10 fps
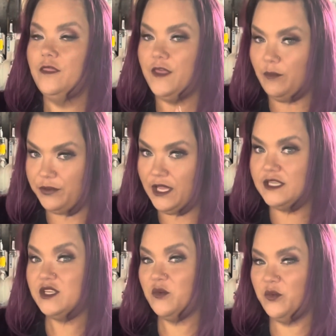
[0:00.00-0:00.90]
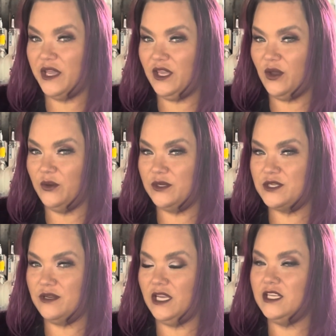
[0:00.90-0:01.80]
they plant a white oak
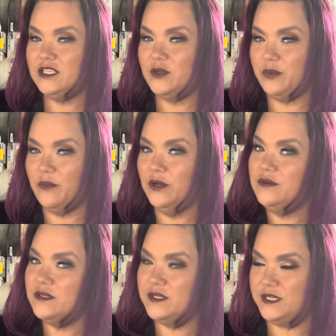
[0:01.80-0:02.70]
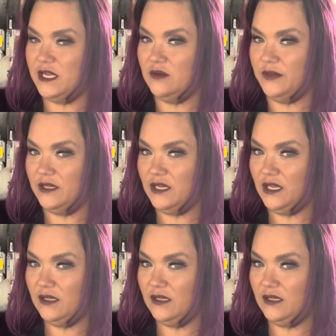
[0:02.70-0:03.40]
tree to promote sustainability.